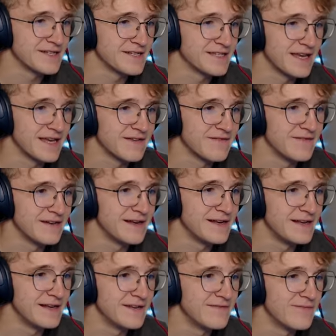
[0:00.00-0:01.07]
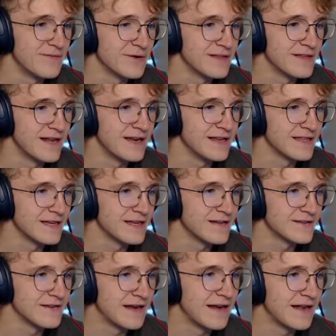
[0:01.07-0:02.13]
is like what I need more than anything
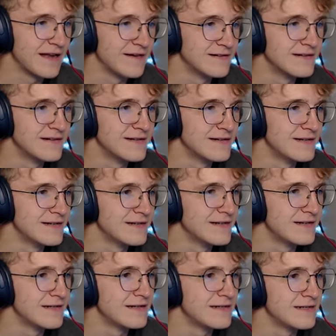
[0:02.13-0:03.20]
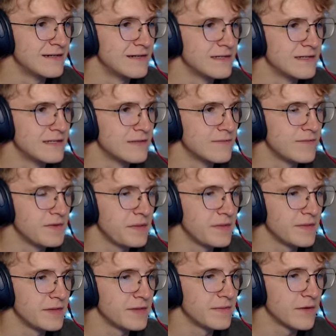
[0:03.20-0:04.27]
else right now. But
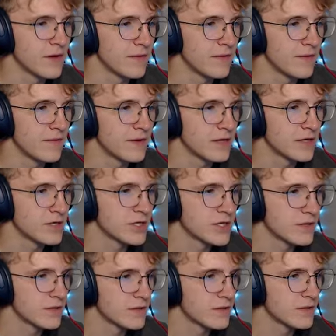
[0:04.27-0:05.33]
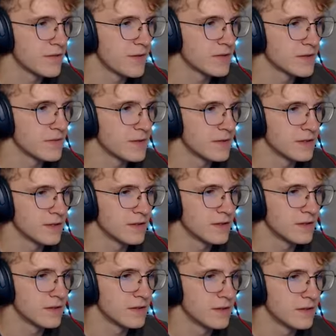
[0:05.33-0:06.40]
maybe, okay, maybe I can just, move up
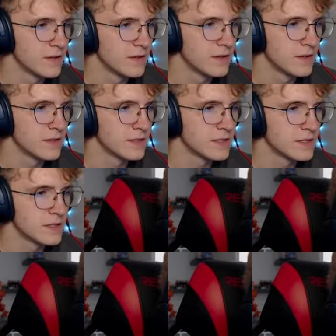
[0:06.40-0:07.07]
here.